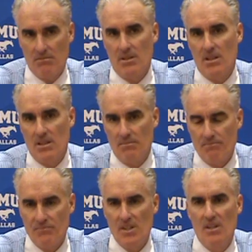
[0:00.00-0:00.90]

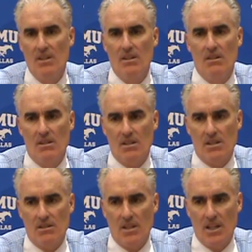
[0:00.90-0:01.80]

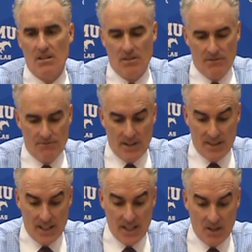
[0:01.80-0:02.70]
And I
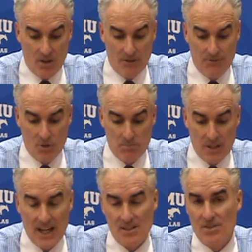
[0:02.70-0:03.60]
think he had all four
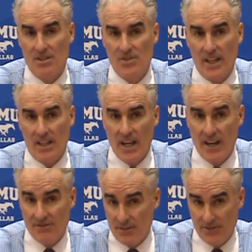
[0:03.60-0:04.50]
blocks in the second
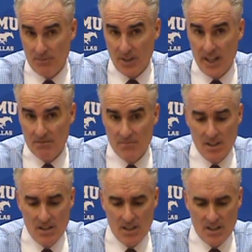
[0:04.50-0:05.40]
half, if I'm right.
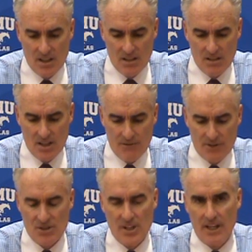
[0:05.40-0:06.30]
And in the
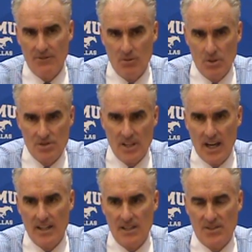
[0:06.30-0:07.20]
first half, he was
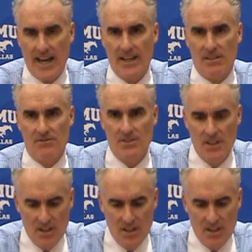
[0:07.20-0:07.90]
not as active.